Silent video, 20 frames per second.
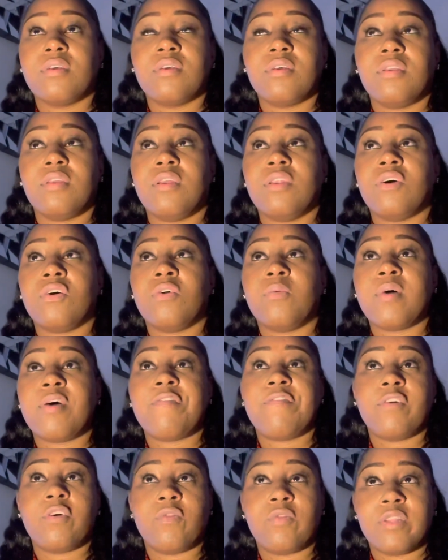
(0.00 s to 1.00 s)
you know, my
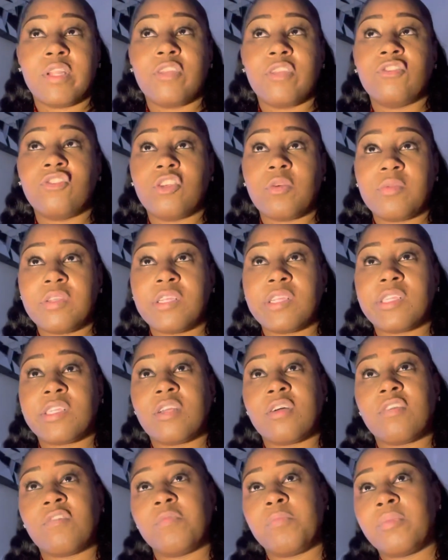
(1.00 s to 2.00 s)
failed relationships and
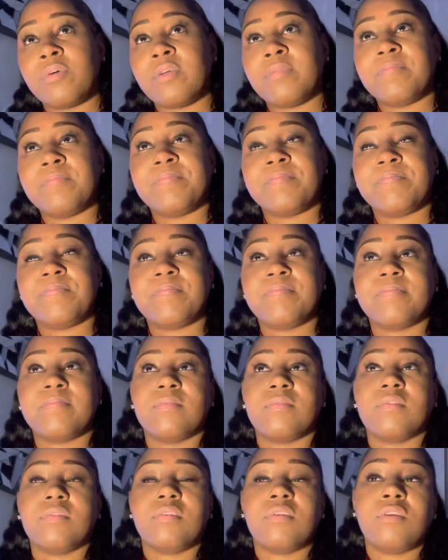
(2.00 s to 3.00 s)
stuff. But,
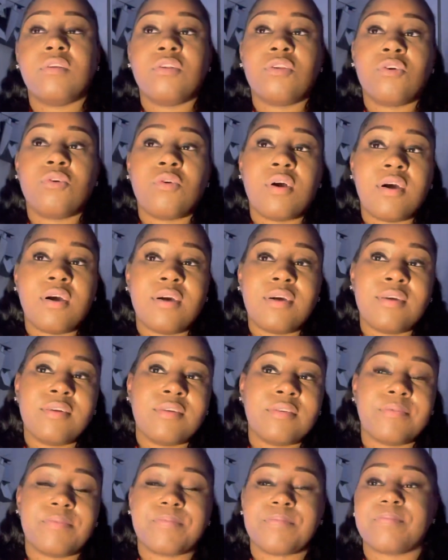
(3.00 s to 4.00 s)
you know,
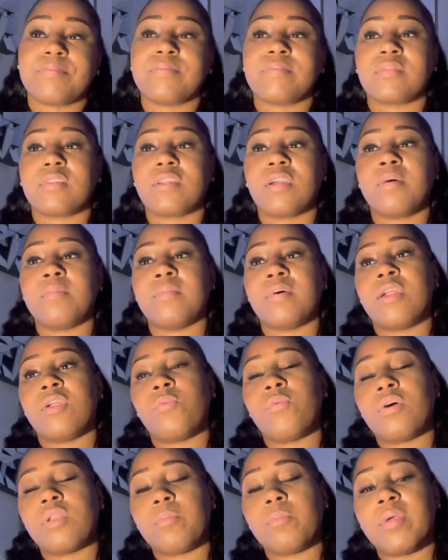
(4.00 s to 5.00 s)
I
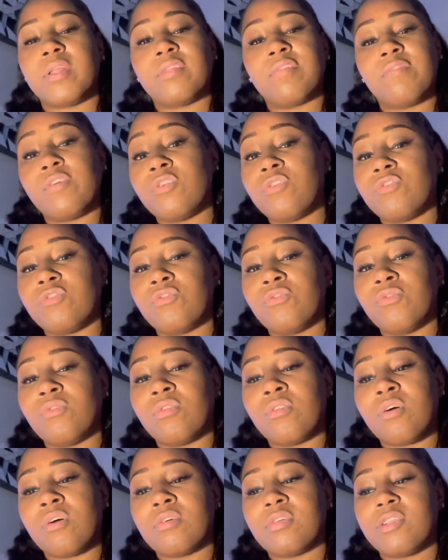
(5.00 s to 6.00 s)
don't want to make the video too
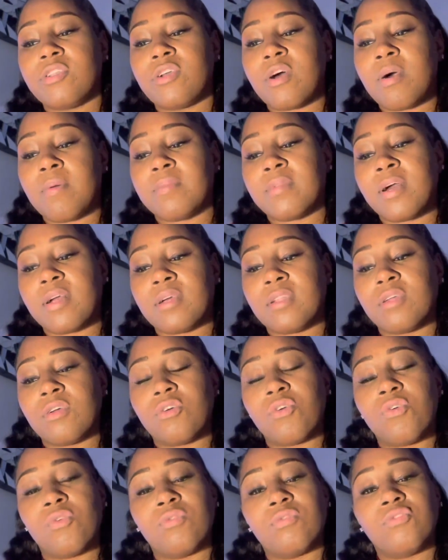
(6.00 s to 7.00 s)
long, so I'm not going to
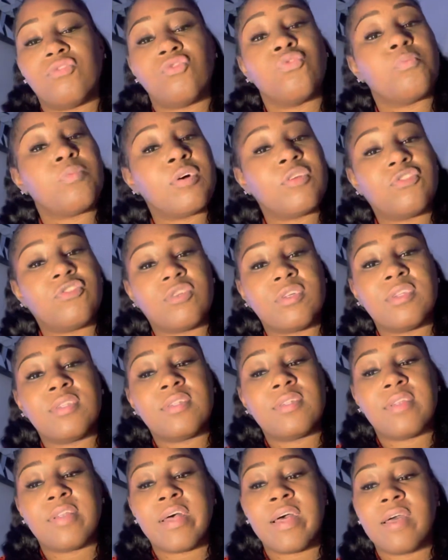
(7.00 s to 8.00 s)
go too much
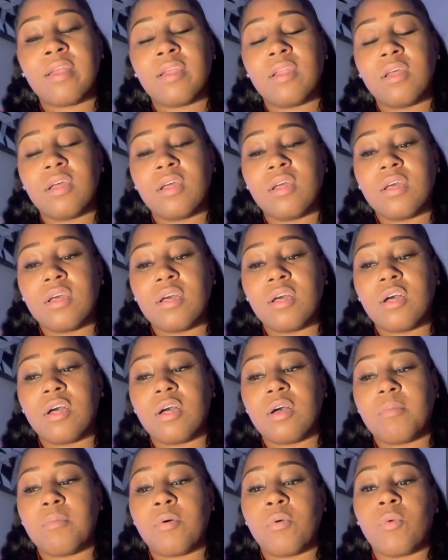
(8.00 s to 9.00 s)
into that.
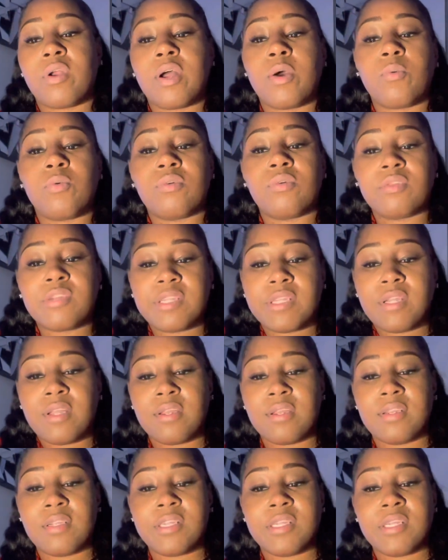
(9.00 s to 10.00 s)
But what I will say
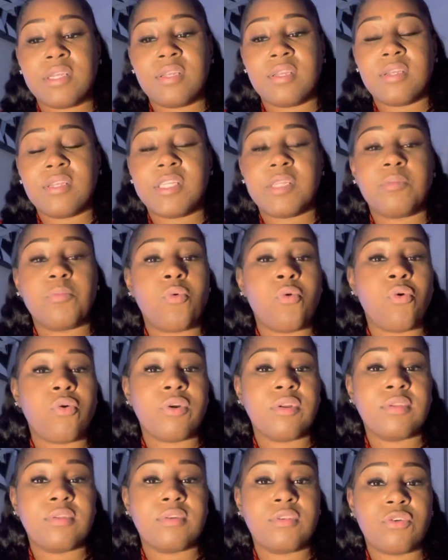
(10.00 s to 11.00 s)
is that it's
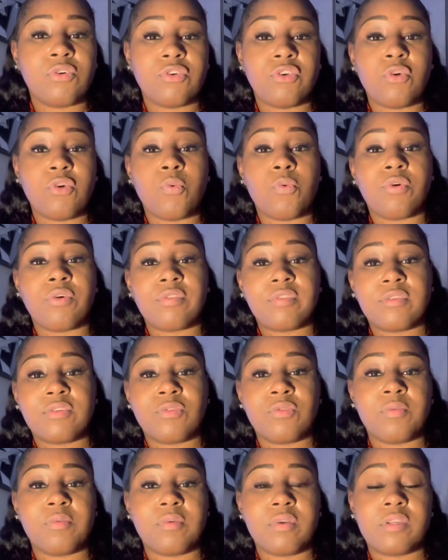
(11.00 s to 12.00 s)
important to know your worth.
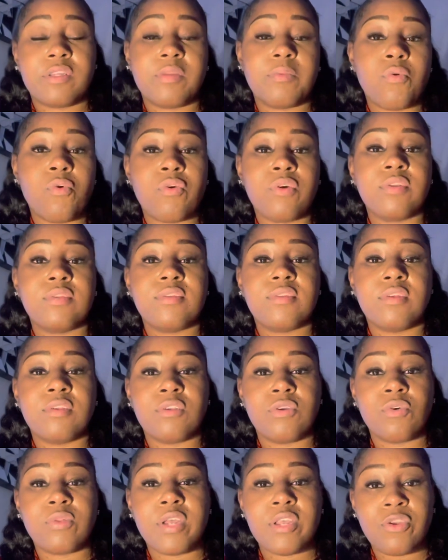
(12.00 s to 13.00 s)
So it's important to
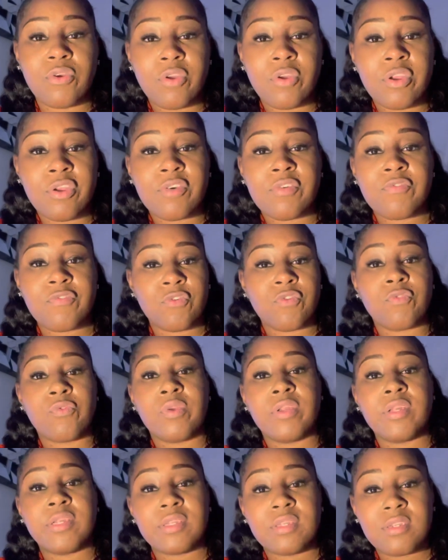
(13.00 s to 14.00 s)
know that you're here for a
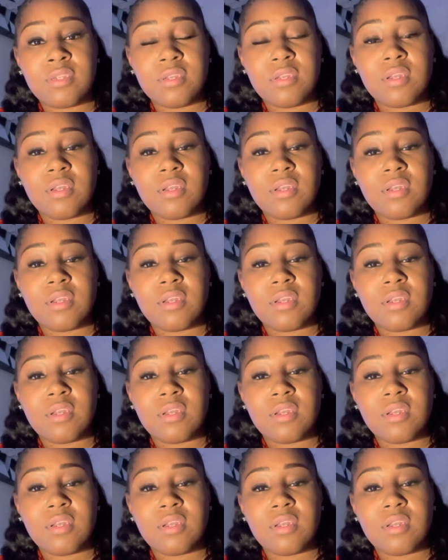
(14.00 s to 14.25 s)
reason,